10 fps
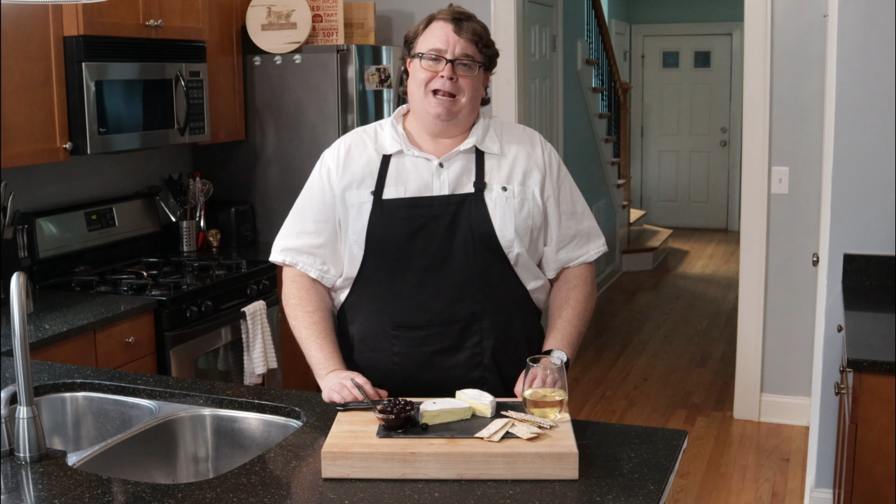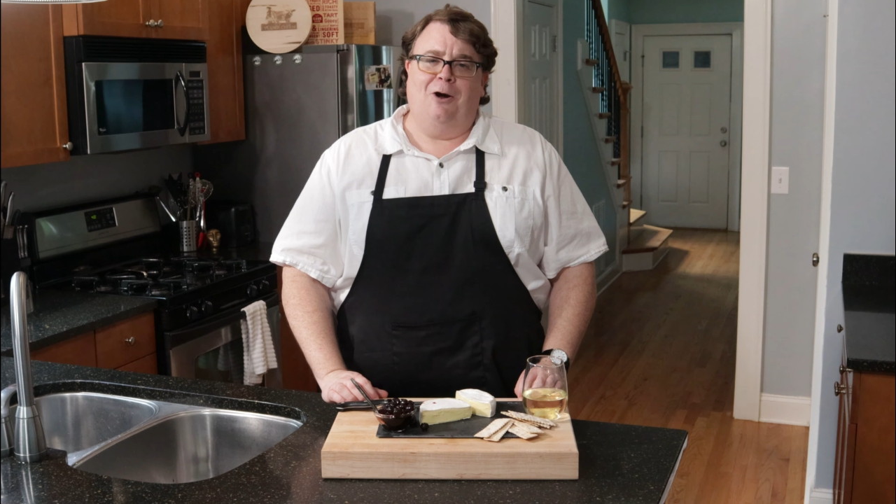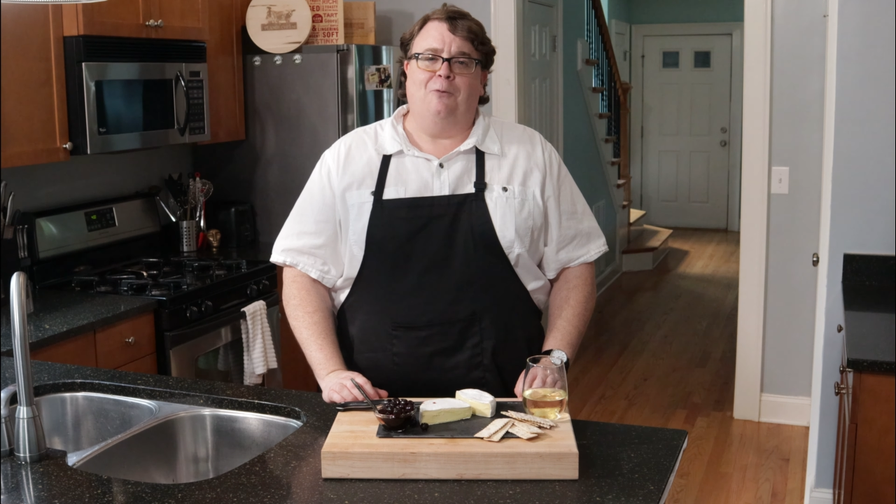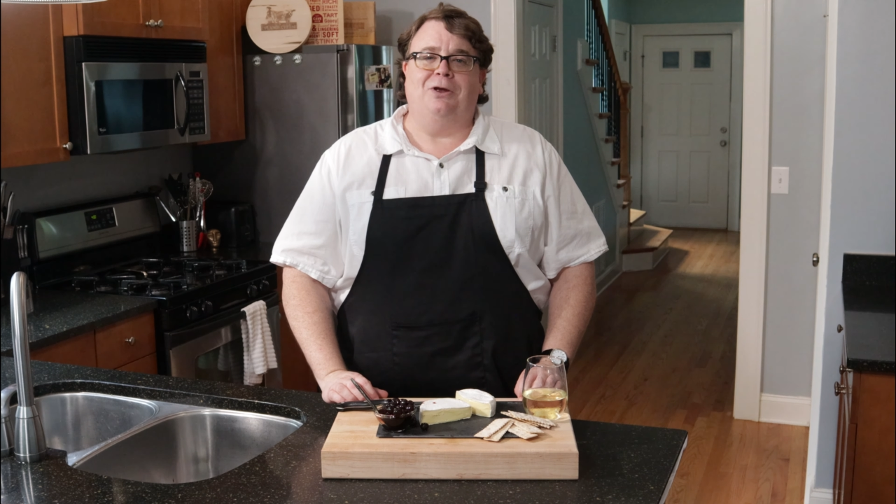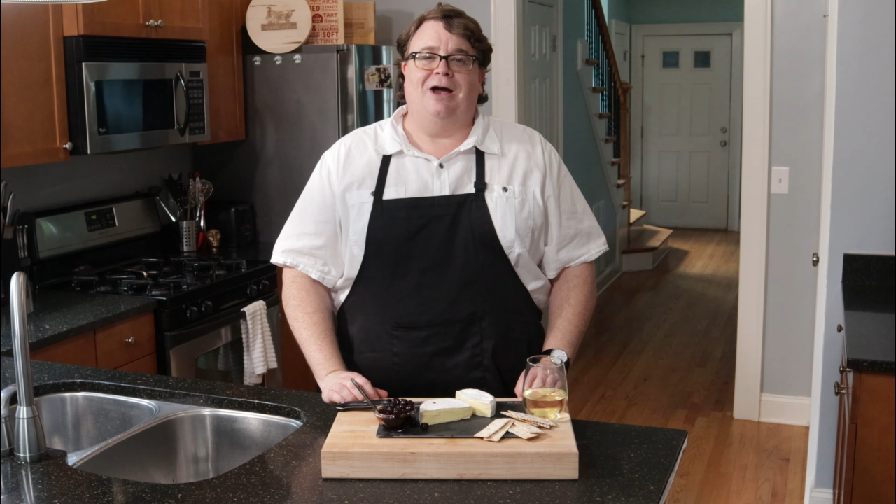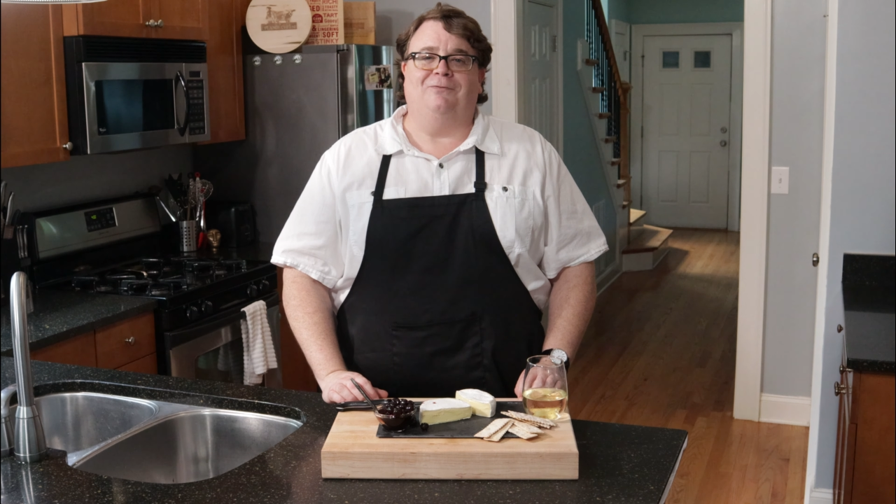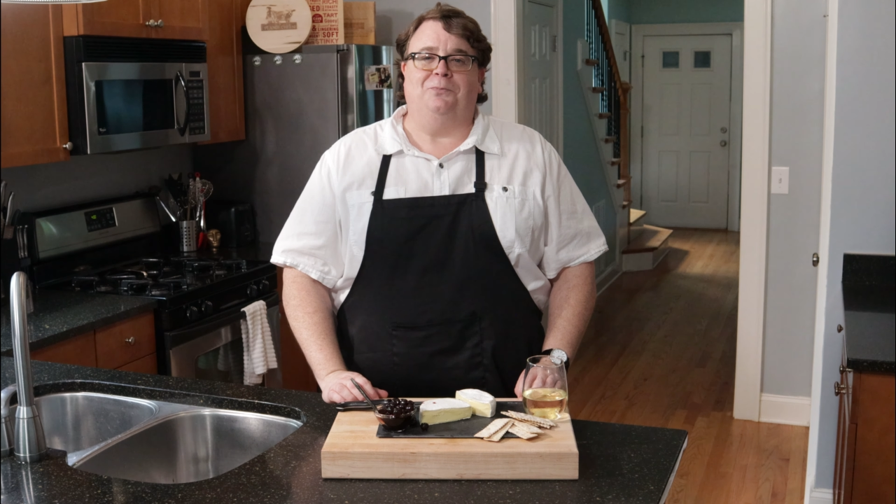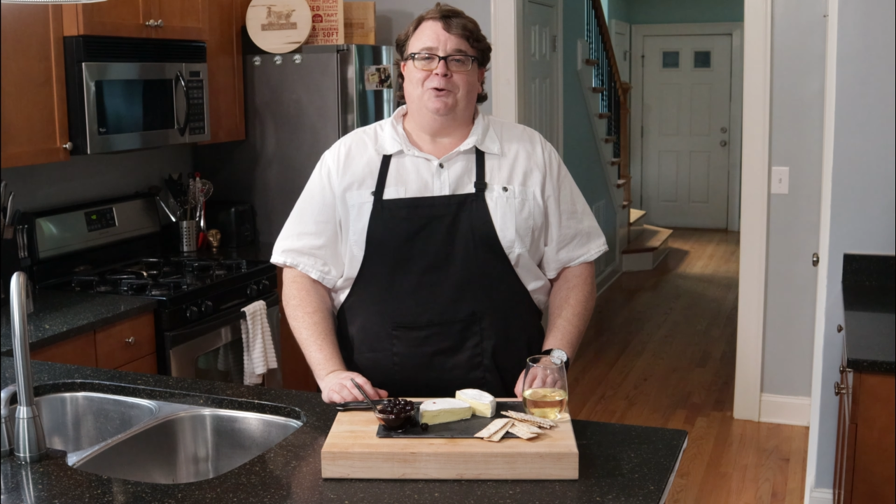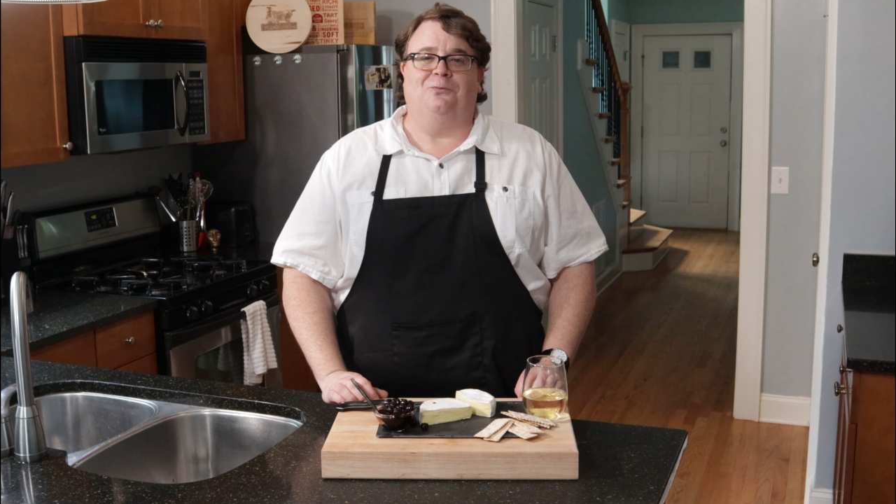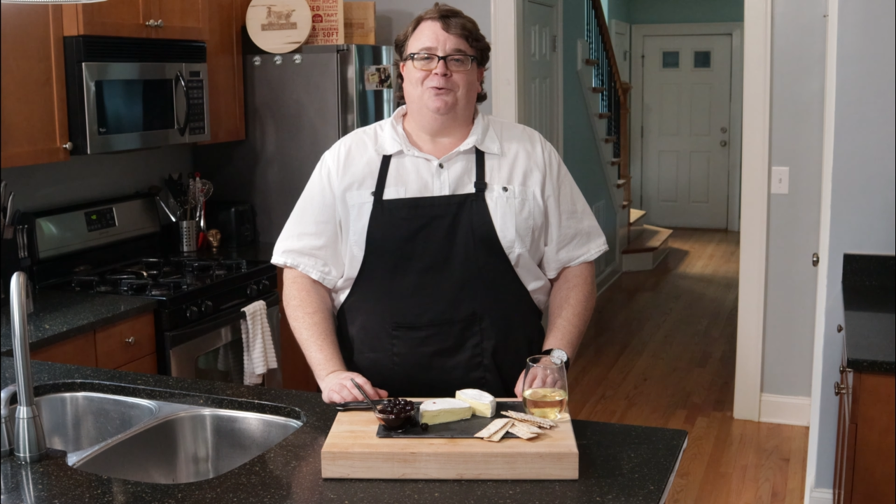and I hope you have a
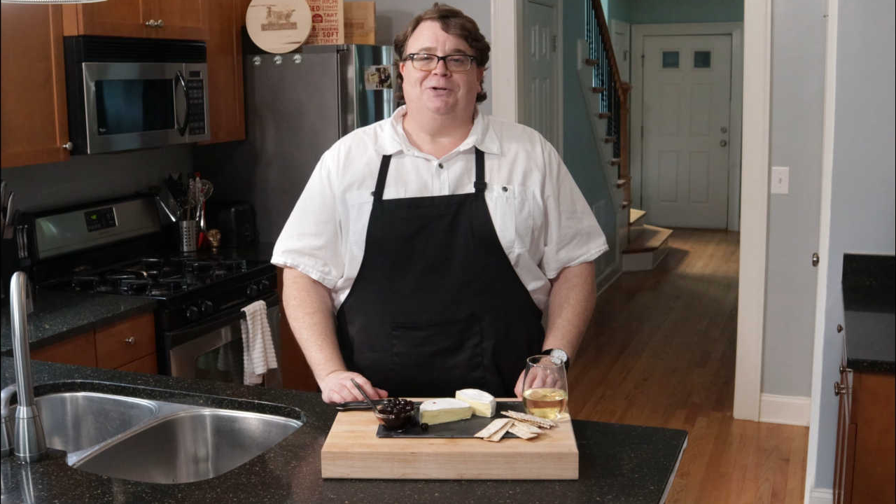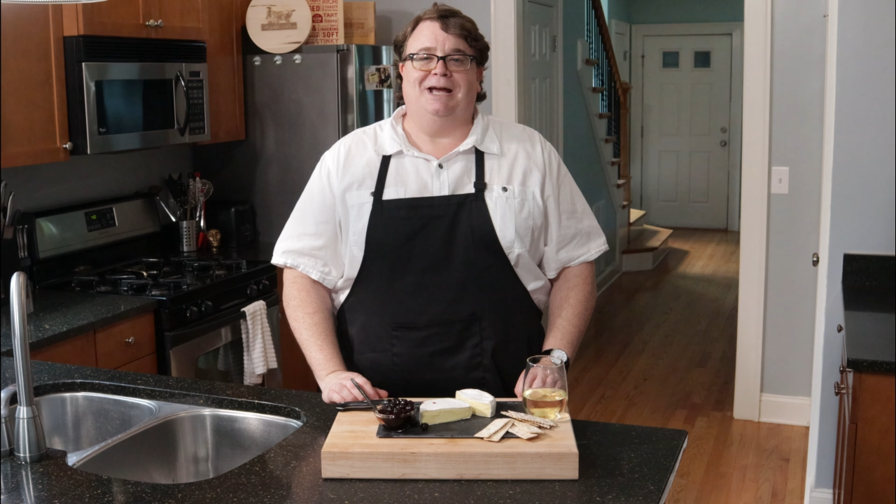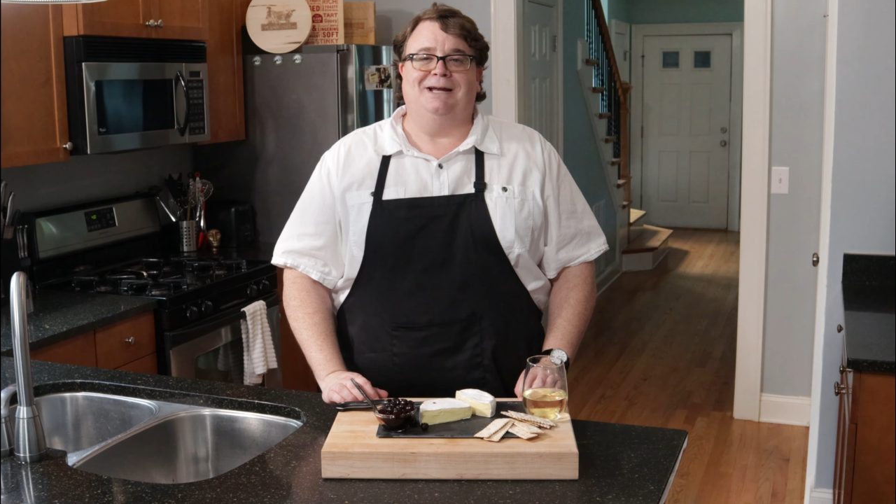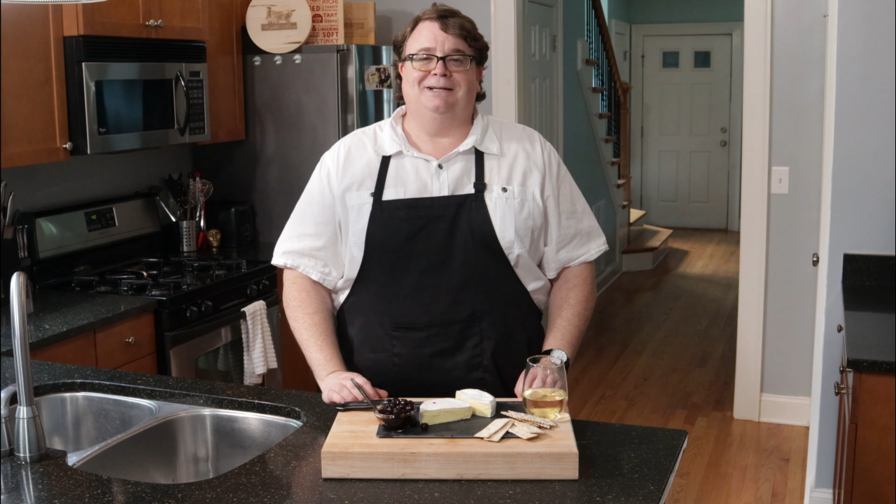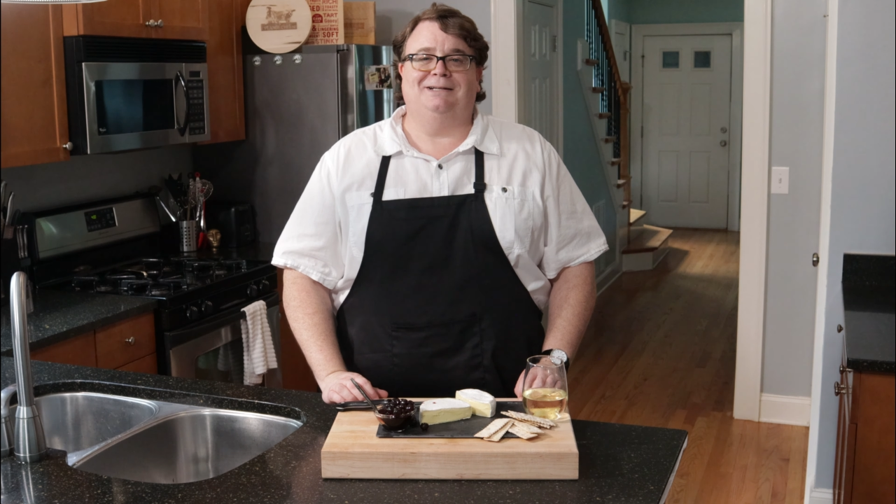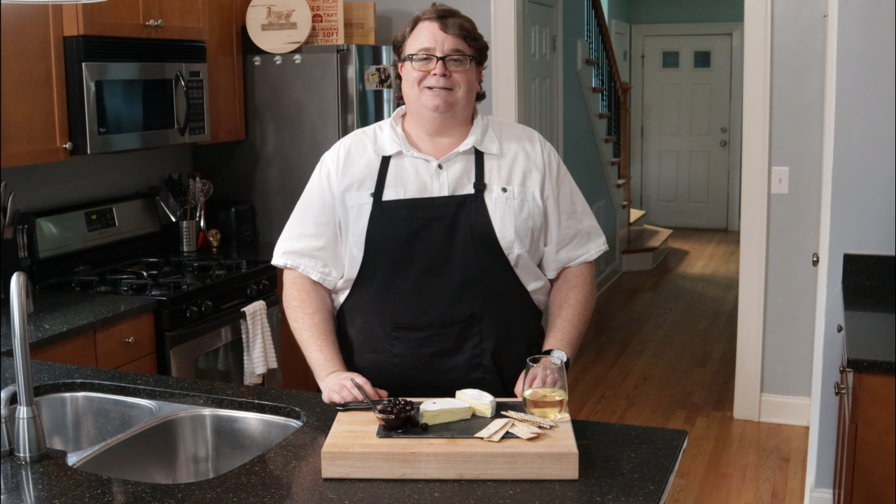beautiful day.